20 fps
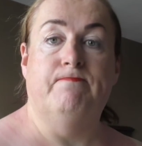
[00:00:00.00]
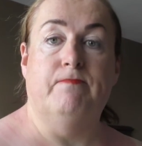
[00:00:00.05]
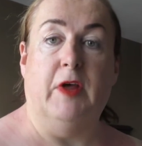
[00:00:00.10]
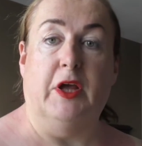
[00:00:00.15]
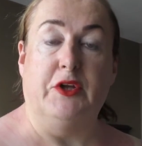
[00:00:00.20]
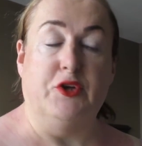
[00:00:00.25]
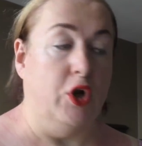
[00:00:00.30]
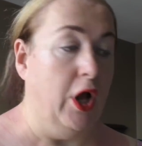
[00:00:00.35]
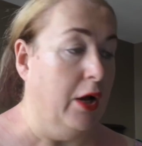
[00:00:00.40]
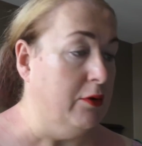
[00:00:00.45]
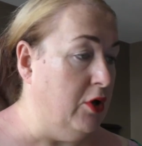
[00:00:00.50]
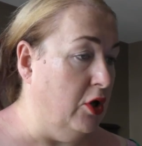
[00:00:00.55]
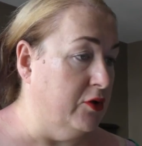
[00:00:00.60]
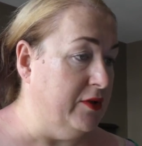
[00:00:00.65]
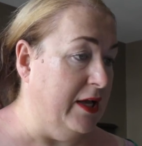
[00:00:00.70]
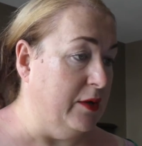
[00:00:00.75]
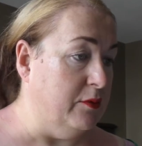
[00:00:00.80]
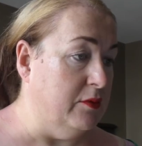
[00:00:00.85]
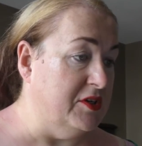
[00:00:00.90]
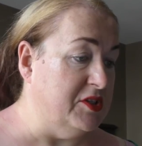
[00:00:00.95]
I don't know how long
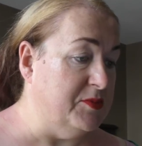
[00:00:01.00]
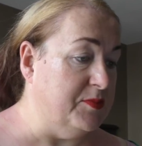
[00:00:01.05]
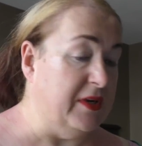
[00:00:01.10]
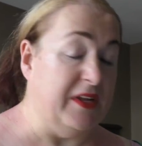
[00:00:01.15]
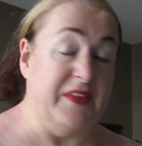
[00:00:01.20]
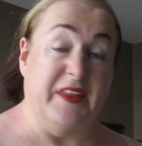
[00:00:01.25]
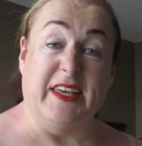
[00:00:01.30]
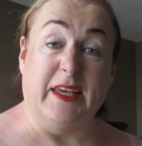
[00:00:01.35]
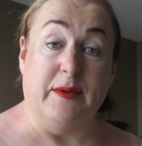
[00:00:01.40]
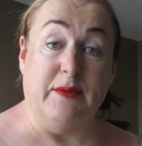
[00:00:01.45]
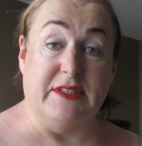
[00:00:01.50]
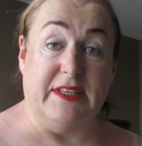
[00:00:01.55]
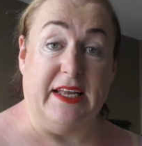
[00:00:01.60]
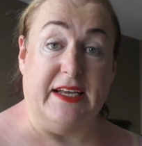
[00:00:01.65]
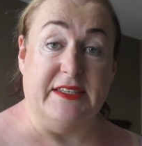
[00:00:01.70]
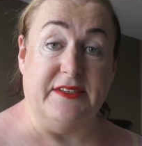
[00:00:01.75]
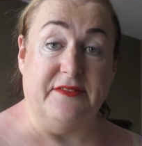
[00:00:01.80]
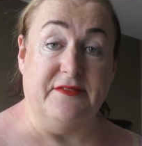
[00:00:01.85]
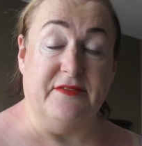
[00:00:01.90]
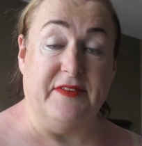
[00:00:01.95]
that was, but I think it was
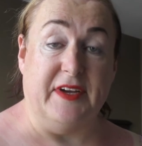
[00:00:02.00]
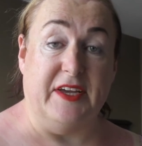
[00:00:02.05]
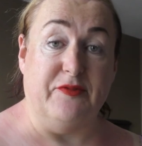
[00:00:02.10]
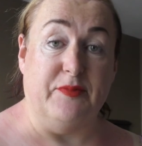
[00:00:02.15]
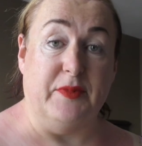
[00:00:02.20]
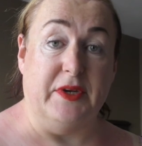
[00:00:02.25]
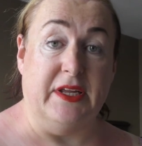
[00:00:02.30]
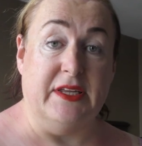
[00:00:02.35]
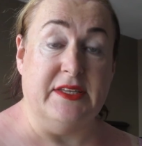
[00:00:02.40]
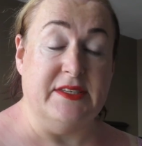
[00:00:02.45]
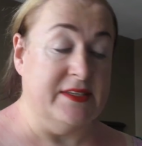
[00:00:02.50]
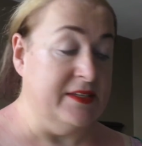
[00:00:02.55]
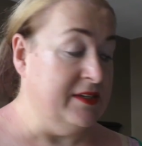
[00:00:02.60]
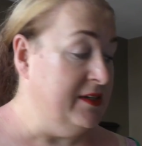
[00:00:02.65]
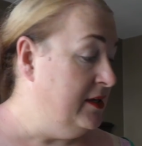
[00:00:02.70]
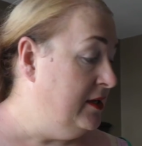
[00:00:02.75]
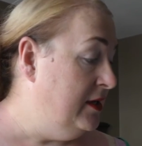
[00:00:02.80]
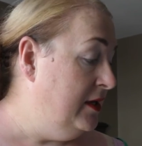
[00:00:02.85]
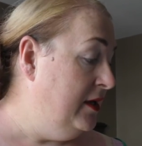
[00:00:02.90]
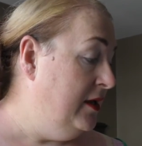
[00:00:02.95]
less than 5 minutes.
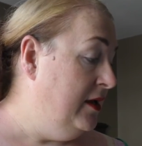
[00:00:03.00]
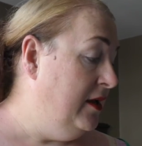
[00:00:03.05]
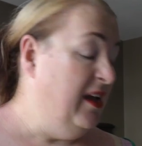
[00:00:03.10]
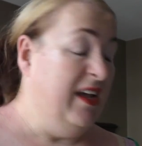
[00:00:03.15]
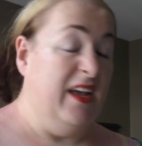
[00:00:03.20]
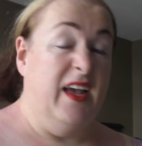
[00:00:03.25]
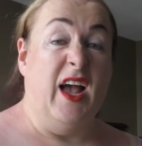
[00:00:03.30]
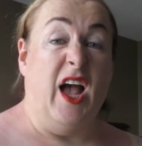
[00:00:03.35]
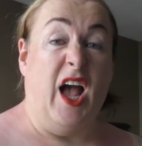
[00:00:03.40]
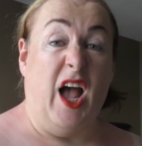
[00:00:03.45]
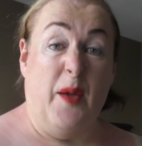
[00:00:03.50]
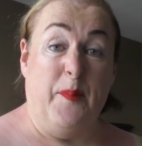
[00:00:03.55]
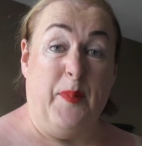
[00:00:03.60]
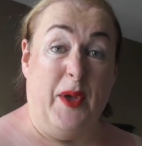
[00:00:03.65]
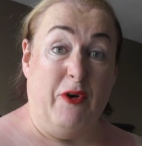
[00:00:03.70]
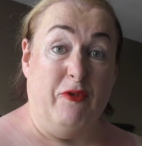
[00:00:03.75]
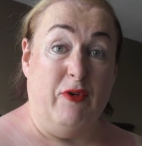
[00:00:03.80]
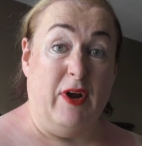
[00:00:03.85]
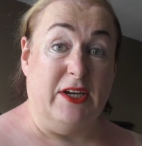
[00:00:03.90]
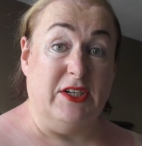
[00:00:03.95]
A
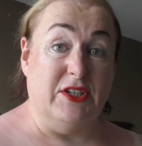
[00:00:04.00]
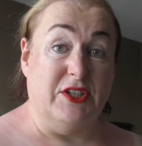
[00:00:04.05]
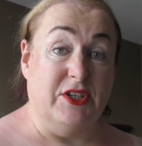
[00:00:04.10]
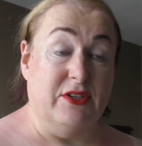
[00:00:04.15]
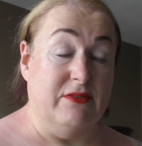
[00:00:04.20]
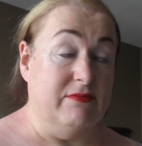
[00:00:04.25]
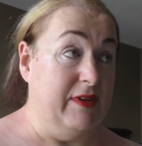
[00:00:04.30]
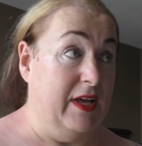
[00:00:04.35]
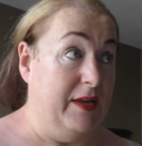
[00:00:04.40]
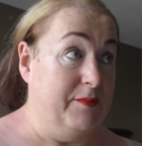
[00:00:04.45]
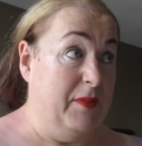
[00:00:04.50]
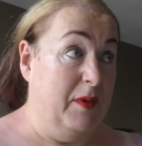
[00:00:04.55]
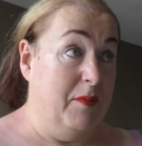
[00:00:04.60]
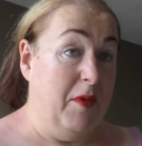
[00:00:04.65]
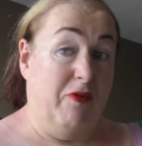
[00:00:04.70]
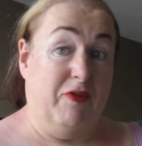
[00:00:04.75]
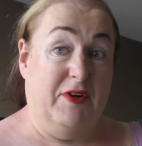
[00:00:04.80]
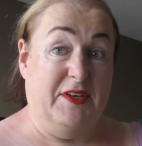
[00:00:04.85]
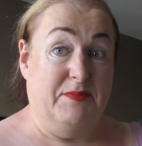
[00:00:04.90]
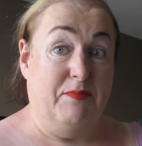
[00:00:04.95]
bit rushed, and my
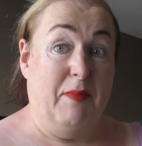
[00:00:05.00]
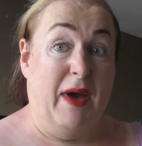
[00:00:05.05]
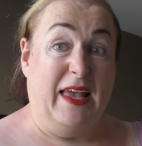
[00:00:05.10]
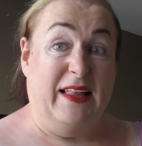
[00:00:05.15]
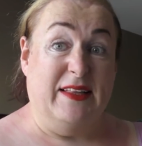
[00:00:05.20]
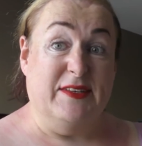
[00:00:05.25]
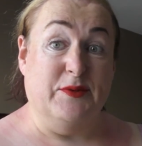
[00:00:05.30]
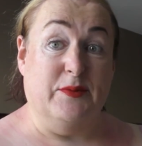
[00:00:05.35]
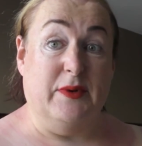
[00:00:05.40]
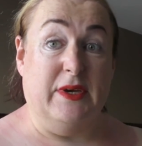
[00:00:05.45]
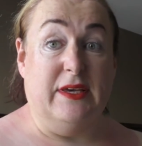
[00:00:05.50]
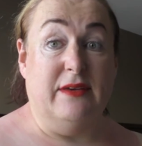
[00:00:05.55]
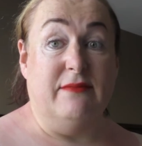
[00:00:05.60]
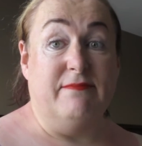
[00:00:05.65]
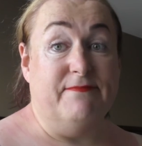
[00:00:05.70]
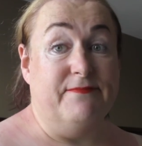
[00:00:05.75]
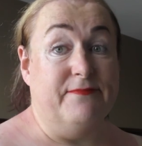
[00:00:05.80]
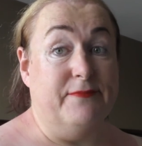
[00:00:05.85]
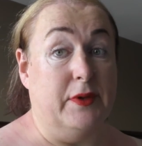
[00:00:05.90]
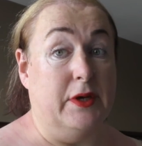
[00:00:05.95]
mirror is miles away,
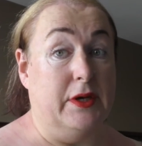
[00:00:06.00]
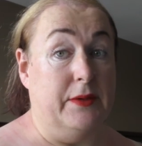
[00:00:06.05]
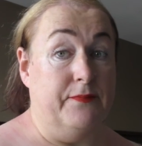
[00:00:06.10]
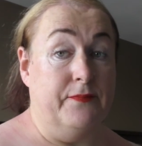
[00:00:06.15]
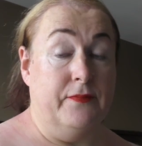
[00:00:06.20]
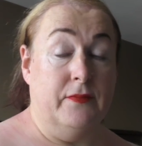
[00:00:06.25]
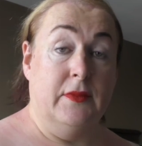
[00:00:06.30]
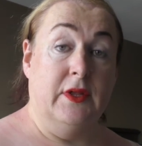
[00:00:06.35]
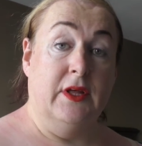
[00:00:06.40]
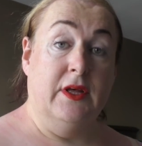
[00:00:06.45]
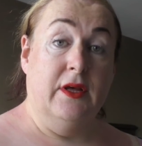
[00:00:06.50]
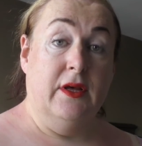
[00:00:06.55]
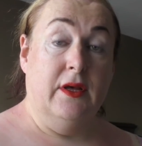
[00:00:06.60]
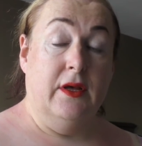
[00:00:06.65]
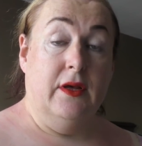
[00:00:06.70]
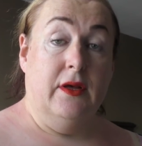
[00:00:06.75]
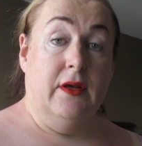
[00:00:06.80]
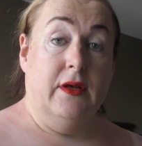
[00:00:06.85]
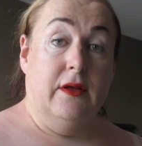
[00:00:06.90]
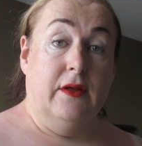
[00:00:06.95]
but
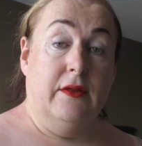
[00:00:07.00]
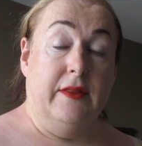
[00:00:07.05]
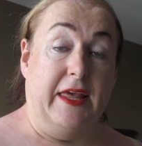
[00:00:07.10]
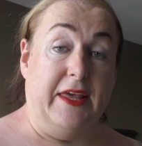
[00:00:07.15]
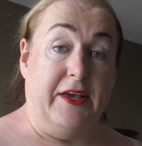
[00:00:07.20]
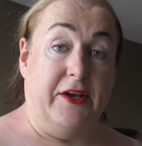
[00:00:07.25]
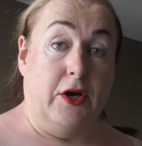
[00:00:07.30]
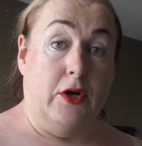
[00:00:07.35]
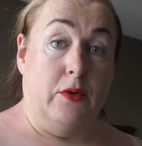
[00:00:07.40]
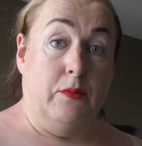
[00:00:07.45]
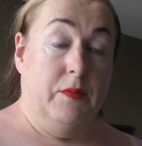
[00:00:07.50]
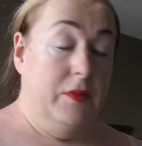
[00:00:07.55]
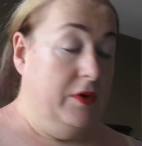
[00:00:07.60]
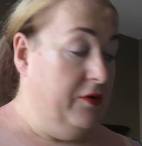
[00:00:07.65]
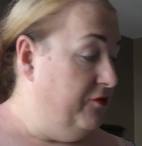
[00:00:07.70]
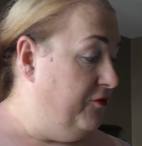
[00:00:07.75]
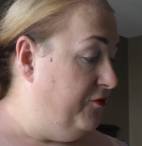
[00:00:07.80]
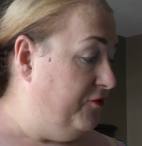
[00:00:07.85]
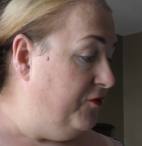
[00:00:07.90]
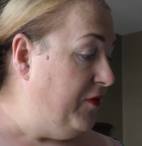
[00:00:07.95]
there you go.
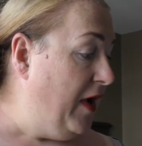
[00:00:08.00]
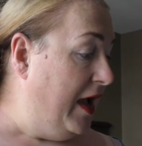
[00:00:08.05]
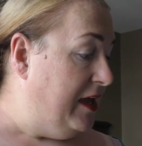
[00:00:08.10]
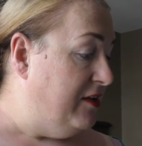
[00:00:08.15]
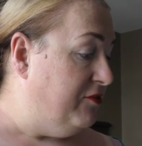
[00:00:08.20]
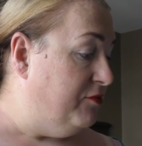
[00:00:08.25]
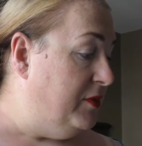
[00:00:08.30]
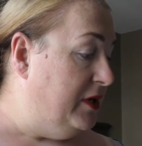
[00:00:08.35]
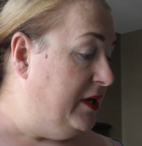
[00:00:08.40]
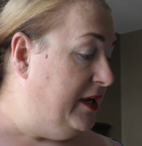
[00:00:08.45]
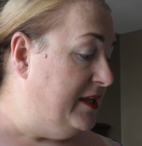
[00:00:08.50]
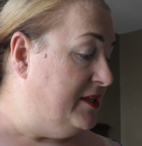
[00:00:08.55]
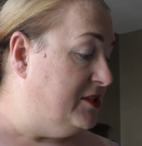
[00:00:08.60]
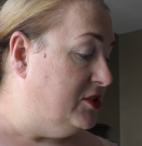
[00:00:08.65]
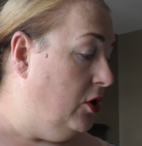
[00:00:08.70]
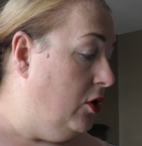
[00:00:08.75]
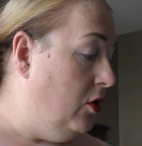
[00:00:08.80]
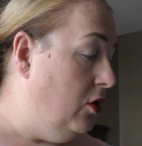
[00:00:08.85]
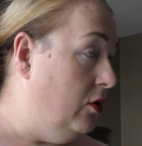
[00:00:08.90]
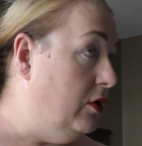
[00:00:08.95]
5
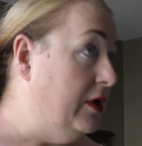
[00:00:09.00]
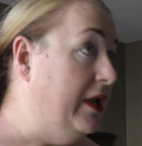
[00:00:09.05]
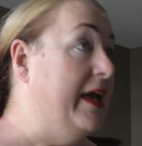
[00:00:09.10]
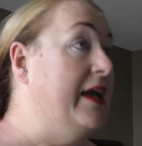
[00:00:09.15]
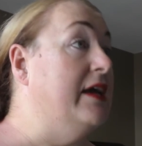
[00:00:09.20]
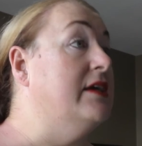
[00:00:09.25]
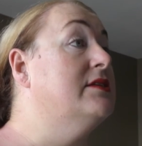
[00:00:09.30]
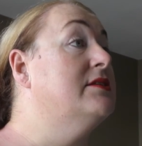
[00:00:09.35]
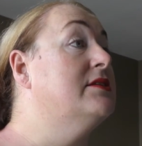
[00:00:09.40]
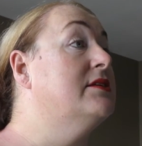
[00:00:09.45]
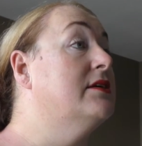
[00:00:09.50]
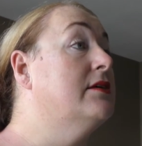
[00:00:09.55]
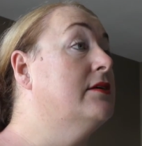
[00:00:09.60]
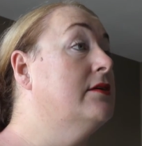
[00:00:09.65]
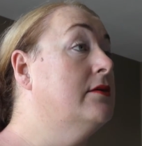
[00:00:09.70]
minutes or less,